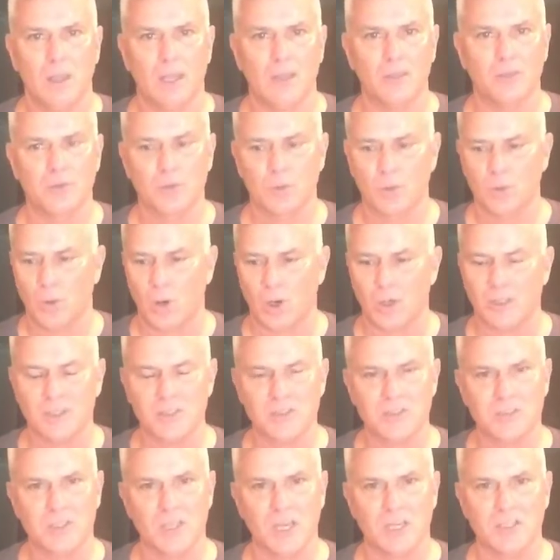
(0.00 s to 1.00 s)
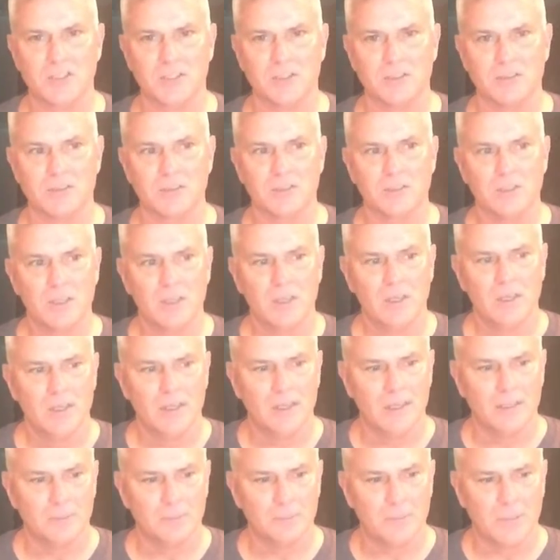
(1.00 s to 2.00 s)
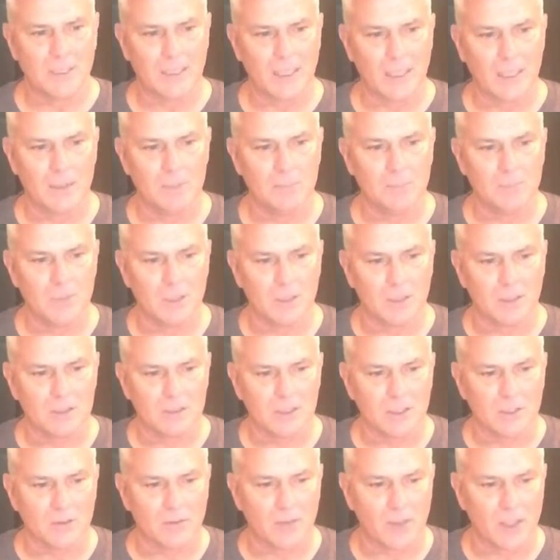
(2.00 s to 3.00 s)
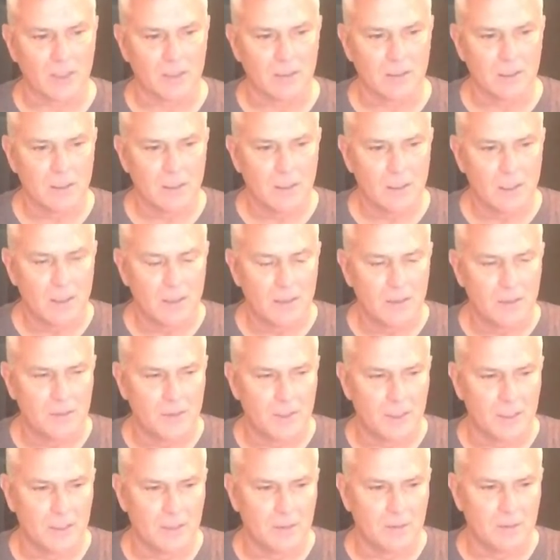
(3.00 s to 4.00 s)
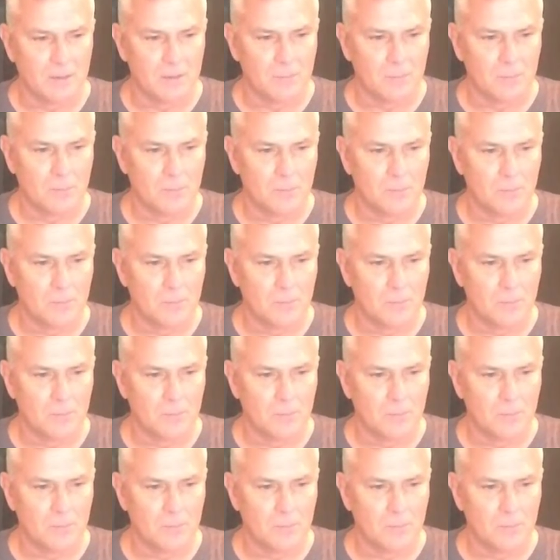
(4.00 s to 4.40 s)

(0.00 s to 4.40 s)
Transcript: And through our discussions, it became clear that the